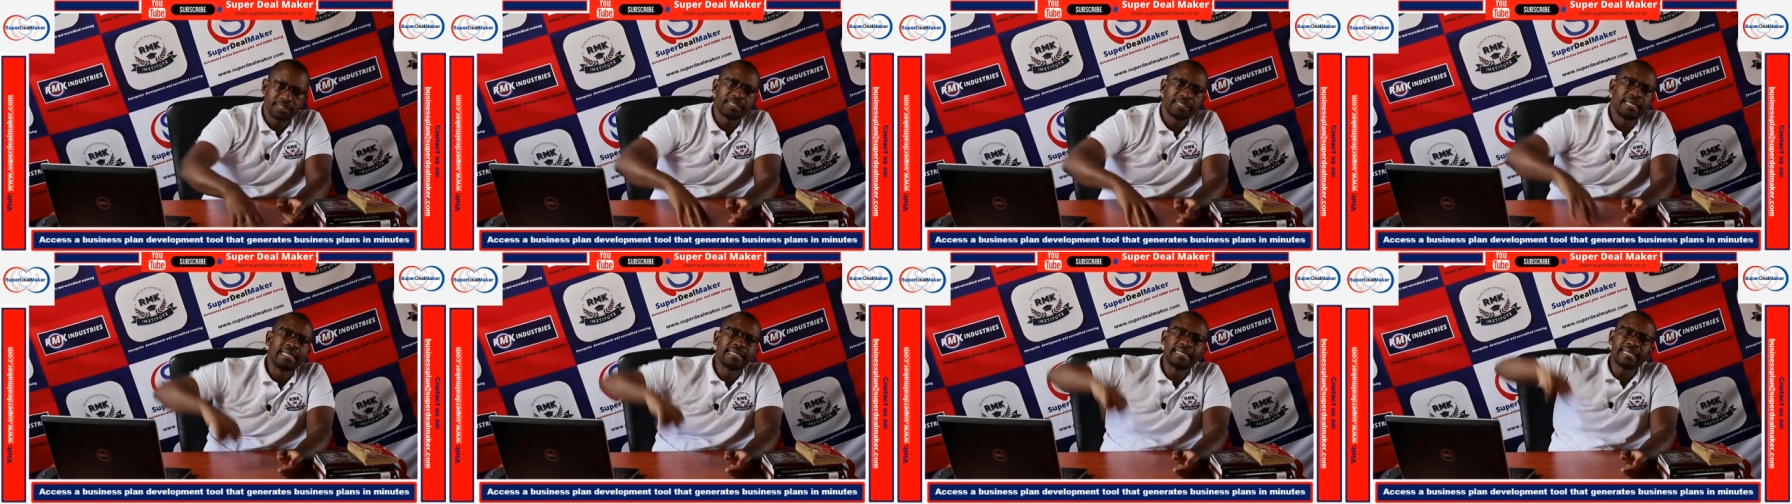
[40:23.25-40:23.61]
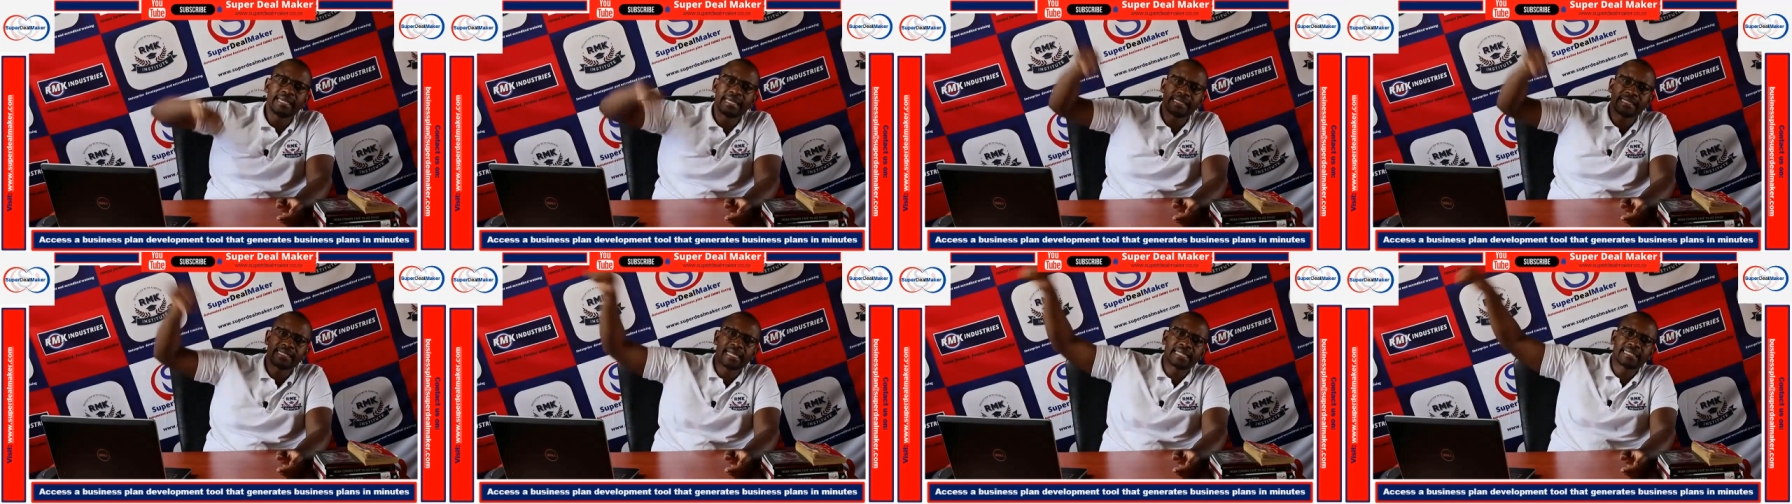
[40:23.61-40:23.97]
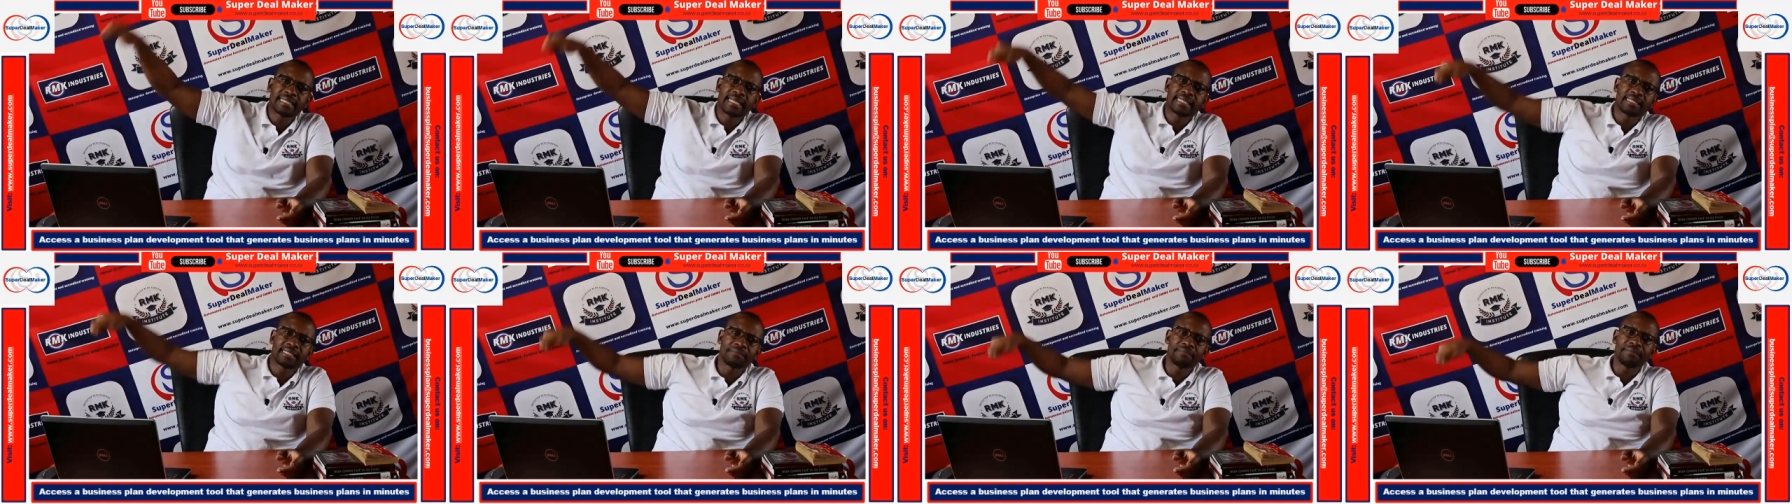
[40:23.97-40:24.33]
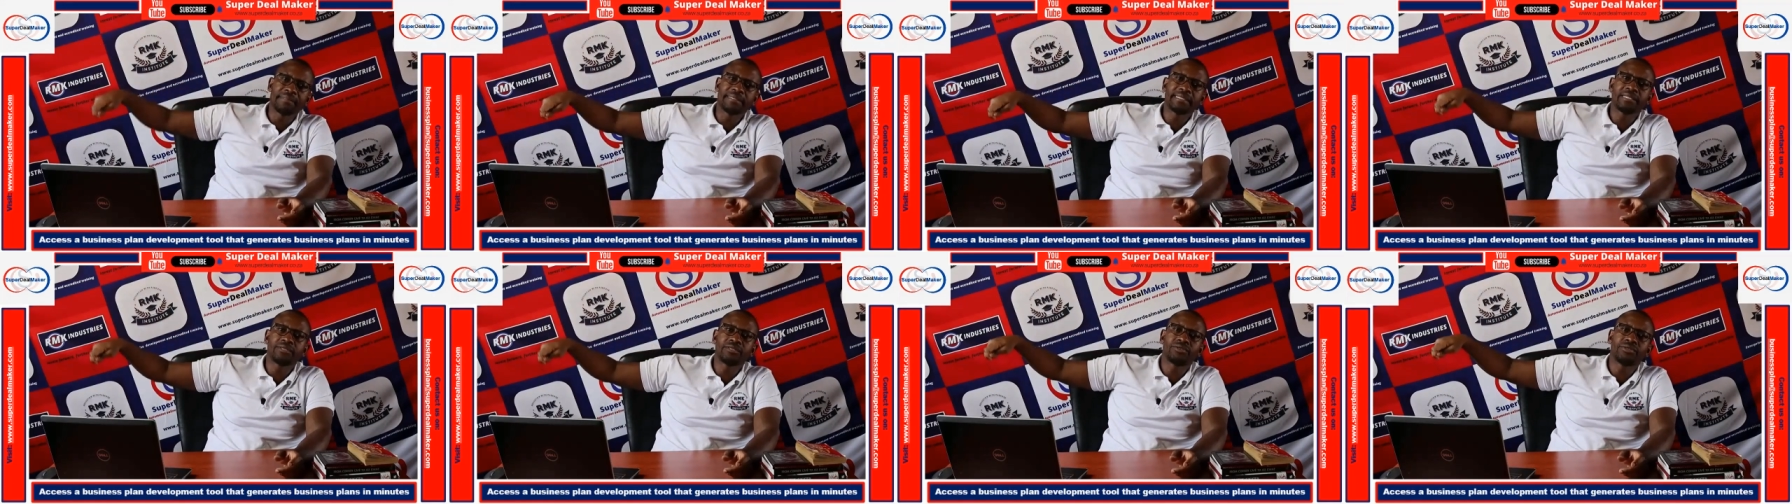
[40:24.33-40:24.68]
then the results are
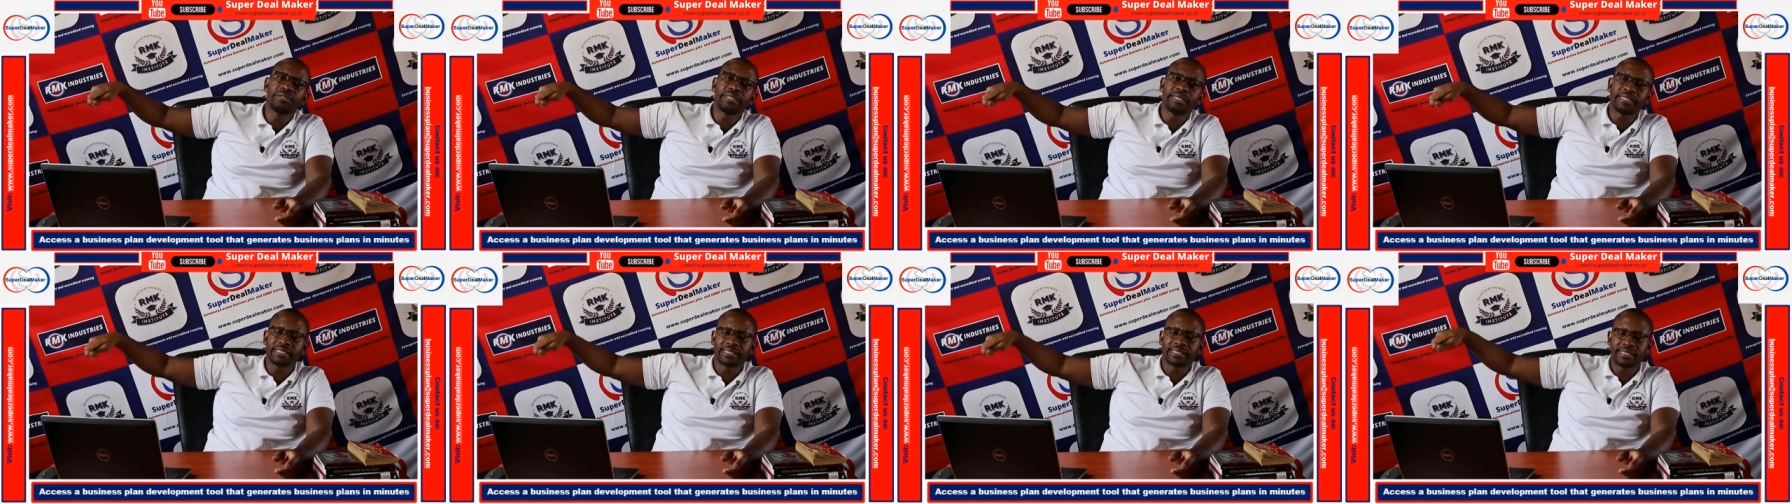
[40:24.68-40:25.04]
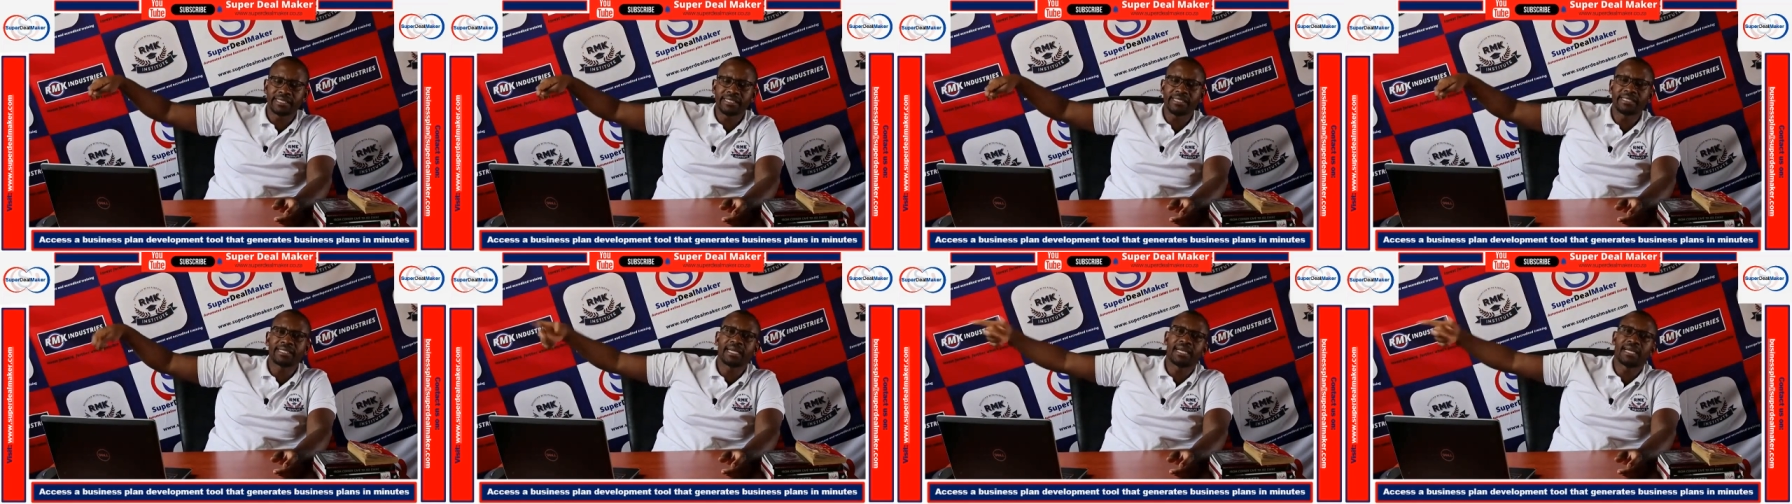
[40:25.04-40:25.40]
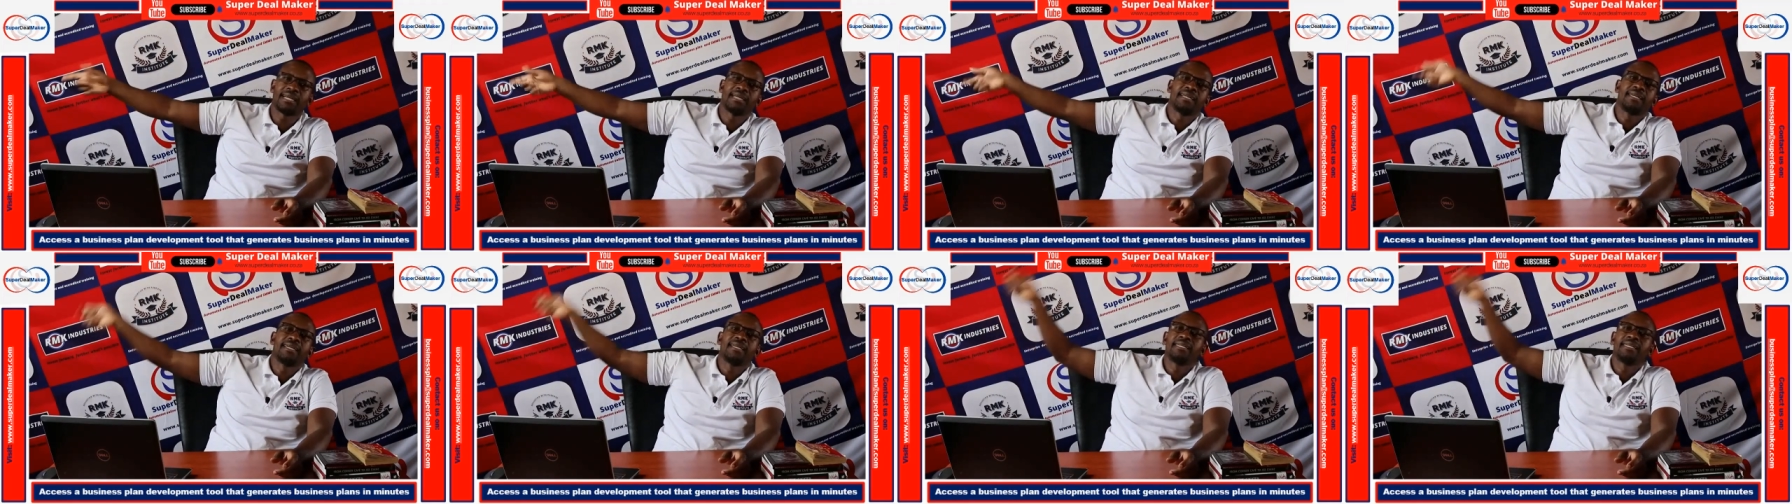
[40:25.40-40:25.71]
submitted to the SETA.